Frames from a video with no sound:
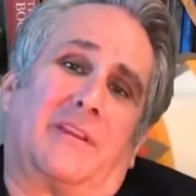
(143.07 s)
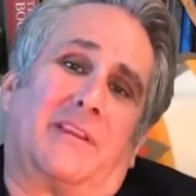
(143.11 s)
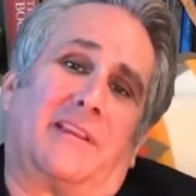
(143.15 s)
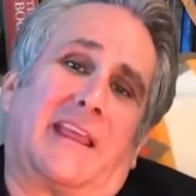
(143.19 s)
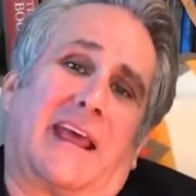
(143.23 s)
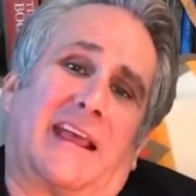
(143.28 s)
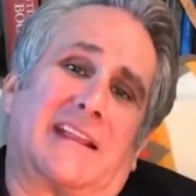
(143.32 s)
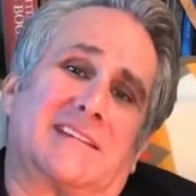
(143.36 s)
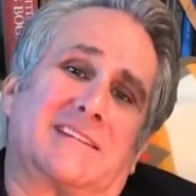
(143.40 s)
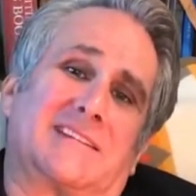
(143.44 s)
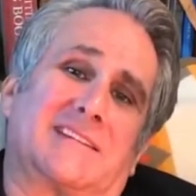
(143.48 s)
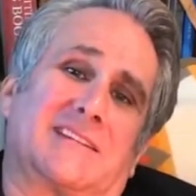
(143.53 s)

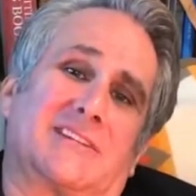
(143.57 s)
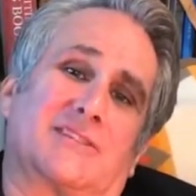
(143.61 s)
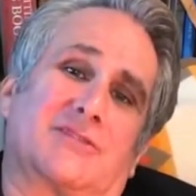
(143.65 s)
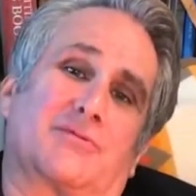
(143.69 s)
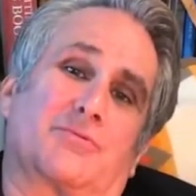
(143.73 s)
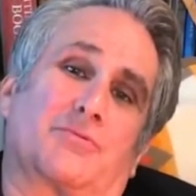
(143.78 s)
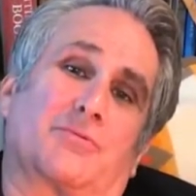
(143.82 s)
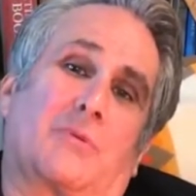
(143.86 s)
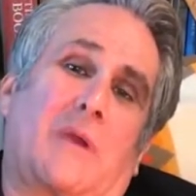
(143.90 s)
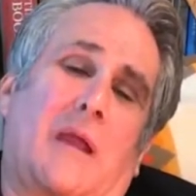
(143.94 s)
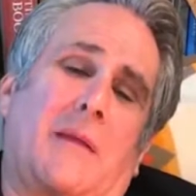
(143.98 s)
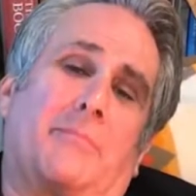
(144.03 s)
that's this
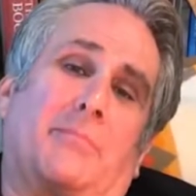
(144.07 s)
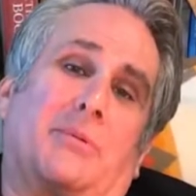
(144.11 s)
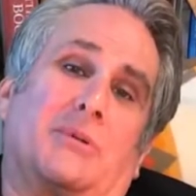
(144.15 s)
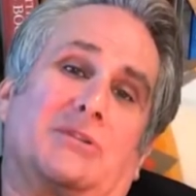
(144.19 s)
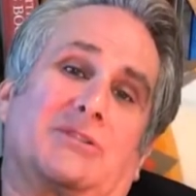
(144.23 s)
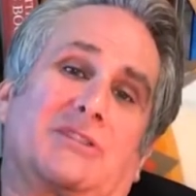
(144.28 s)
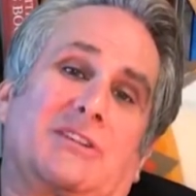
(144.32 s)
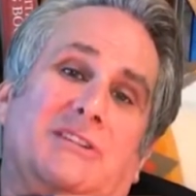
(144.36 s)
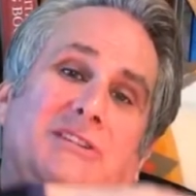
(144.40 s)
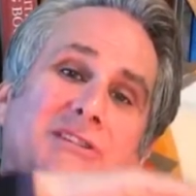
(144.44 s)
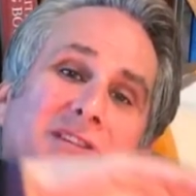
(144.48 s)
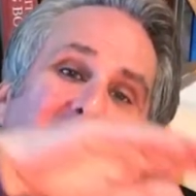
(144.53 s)

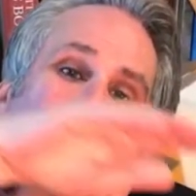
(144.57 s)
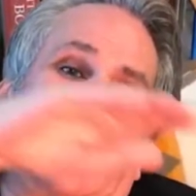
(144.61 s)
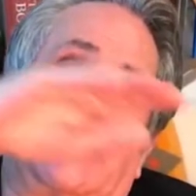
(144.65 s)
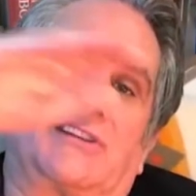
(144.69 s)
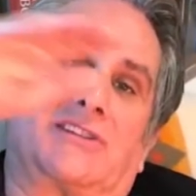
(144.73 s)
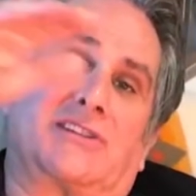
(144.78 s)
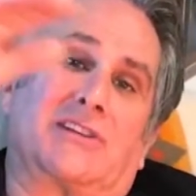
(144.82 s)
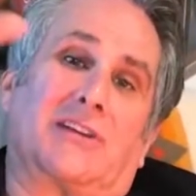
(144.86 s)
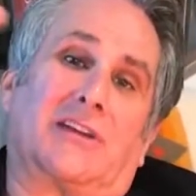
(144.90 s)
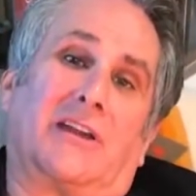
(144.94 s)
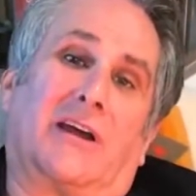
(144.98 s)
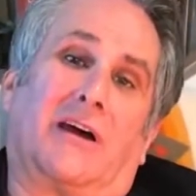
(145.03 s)

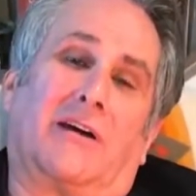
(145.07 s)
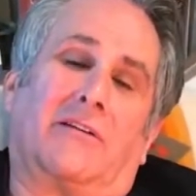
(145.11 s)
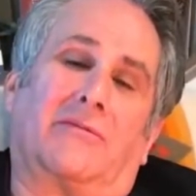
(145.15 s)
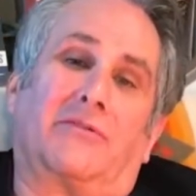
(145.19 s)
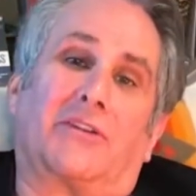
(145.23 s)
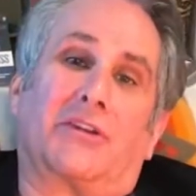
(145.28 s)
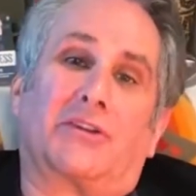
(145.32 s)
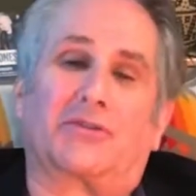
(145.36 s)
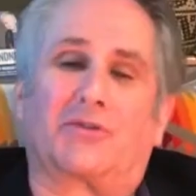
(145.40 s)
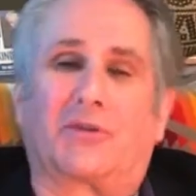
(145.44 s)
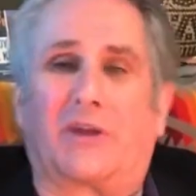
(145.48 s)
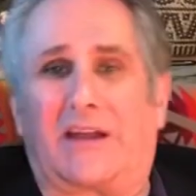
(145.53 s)
representation of
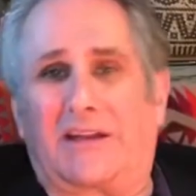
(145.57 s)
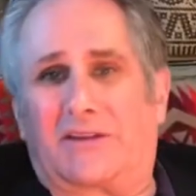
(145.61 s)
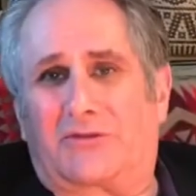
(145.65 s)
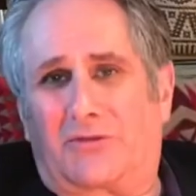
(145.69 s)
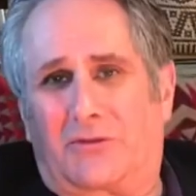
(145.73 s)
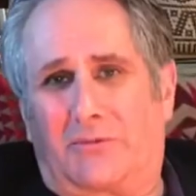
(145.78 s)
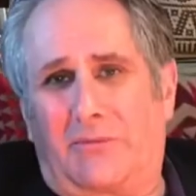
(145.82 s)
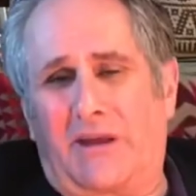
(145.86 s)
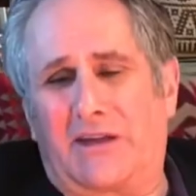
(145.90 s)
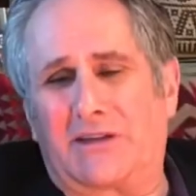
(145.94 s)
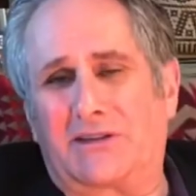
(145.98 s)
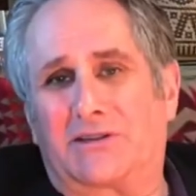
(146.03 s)
the
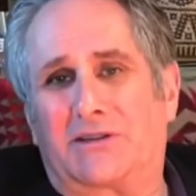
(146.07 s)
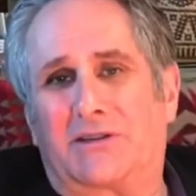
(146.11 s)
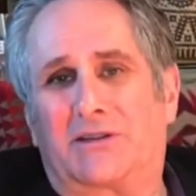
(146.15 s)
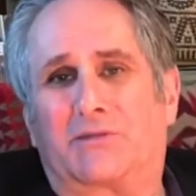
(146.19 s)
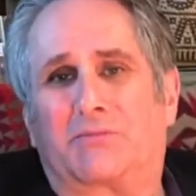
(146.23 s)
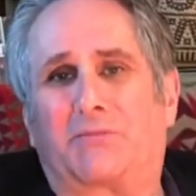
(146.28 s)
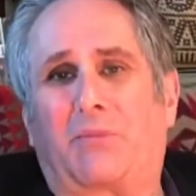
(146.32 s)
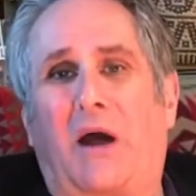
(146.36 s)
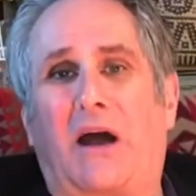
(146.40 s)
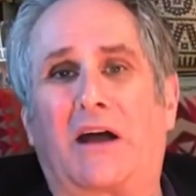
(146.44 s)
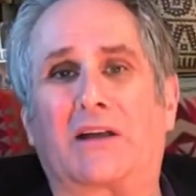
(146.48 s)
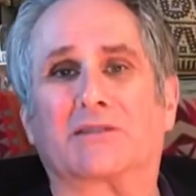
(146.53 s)
transformation that's
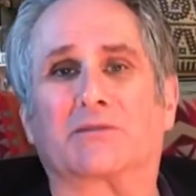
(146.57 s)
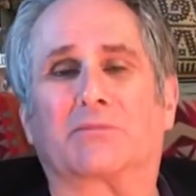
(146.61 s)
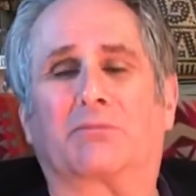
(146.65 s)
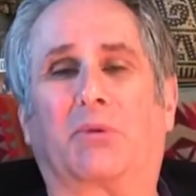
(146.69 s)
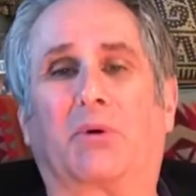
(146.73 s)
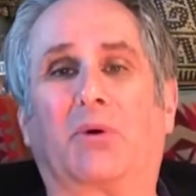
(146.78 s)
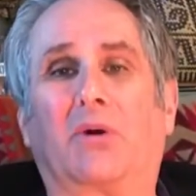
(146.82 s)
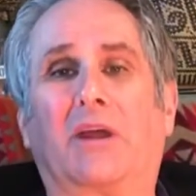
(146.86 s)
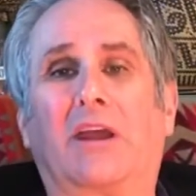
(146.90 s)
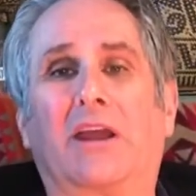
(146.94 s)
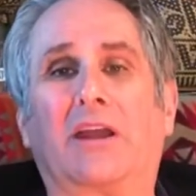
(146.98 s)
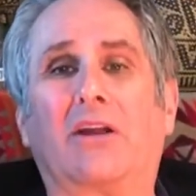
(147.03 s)

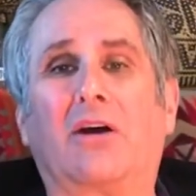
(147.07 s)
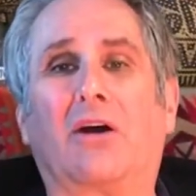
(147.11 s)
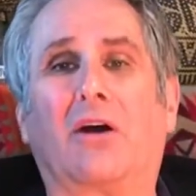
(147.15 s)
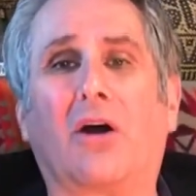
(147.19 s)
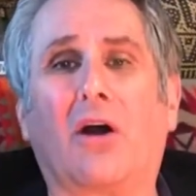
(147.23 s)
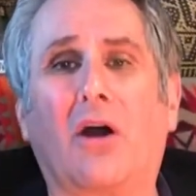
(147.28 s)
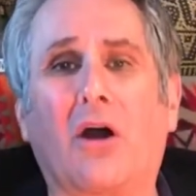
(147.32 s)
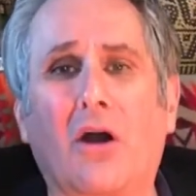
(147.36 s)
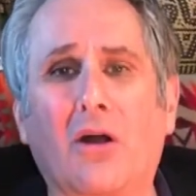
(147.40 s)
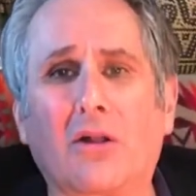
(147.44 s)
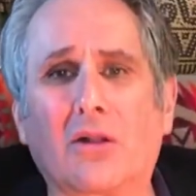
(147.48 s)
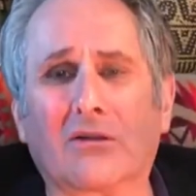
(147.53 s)
possible in
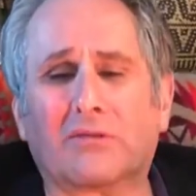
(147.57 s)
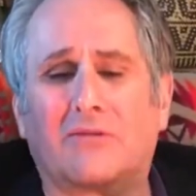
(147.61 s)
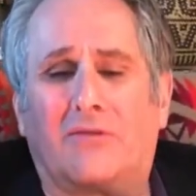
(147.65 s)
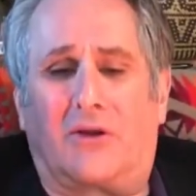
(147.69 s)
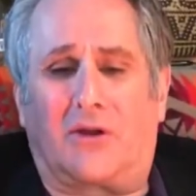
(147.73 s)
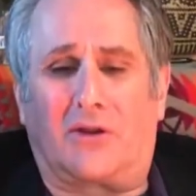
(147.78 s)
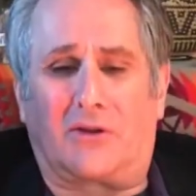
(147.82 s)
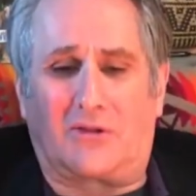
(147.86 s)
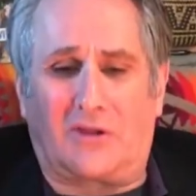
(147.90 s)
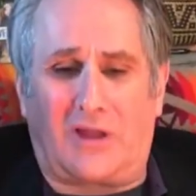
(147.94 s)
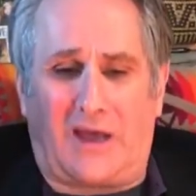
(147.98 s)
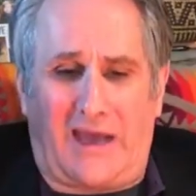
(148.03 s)
all of
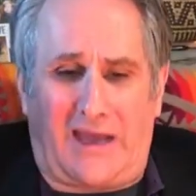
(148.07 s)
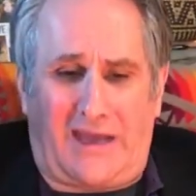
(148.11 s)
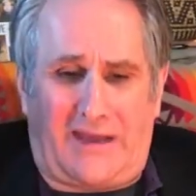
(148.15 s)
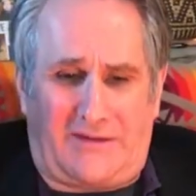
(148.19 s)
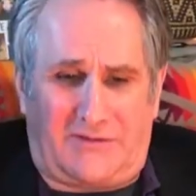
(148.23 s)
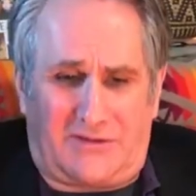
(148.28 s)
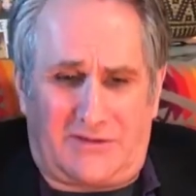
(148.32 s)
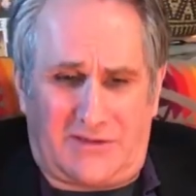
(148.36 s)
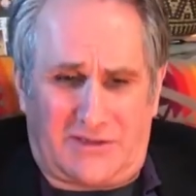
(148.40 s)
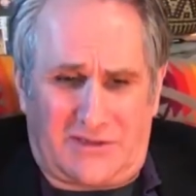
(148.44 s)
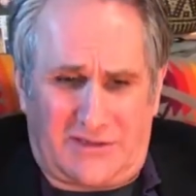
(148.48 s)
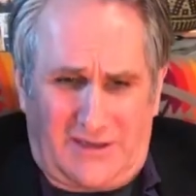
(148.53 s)
our
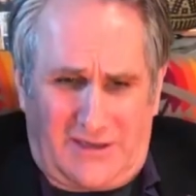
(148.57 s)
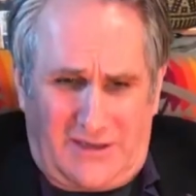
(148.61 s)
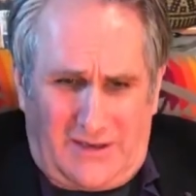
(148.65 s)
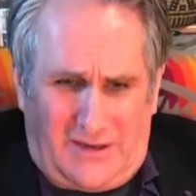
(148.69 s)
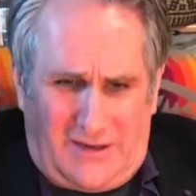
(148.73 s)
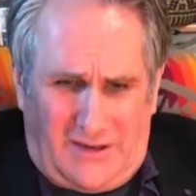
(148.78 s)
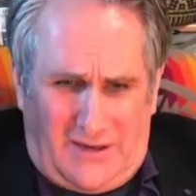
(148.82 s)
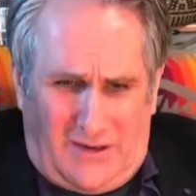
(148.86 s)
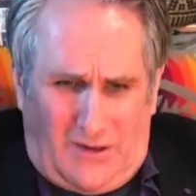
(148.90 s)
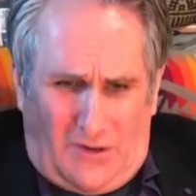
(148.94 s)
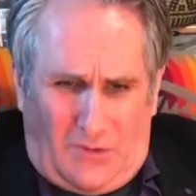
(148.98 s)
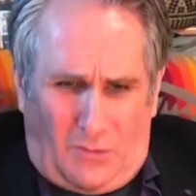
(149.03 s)
lives.
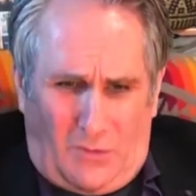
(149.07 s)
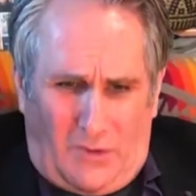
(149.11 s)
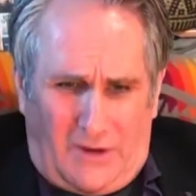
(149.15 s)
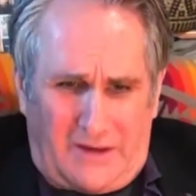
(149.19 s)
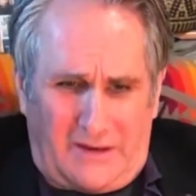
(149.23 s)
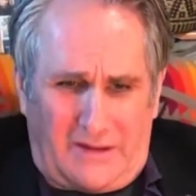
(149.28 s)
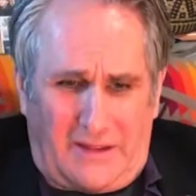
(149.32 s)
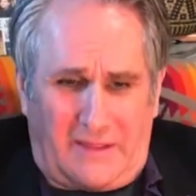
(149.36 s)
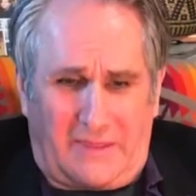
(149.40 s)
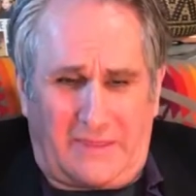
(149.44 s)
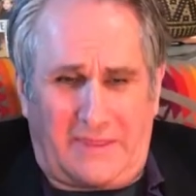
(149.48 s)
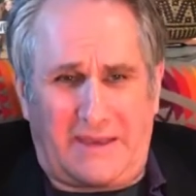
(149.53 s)
One
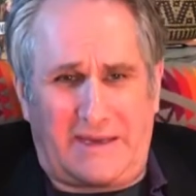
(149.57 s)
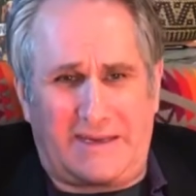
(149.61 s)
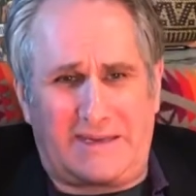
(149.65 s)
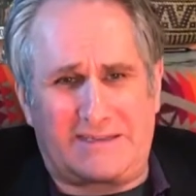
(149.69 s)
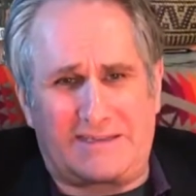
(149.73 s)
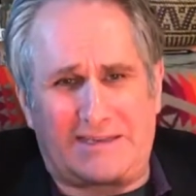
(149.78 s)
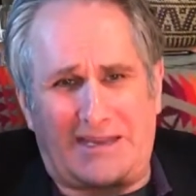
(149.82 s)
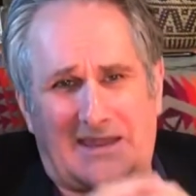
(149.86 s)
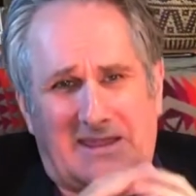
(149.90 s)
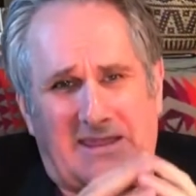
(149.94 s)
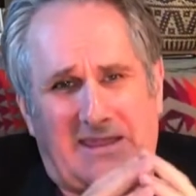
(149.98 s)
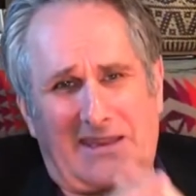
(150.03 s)
of the
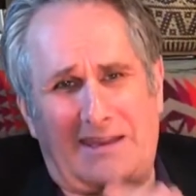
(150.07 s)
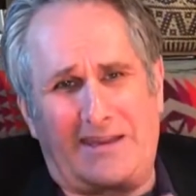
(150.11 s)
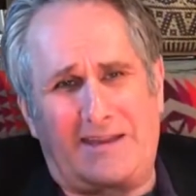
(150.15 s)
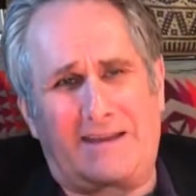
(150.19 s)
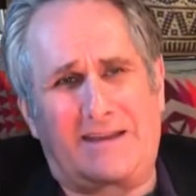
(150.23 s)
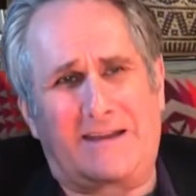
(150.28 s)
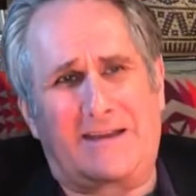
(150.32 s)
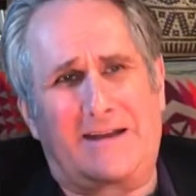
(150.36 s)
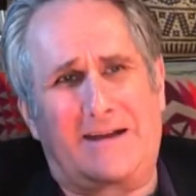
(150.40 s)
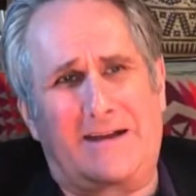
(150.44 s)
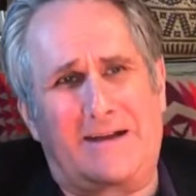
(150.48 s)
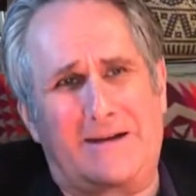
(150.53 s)
things I
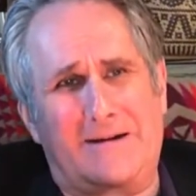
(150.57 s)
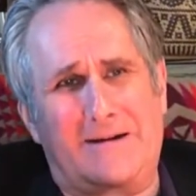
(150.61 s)
think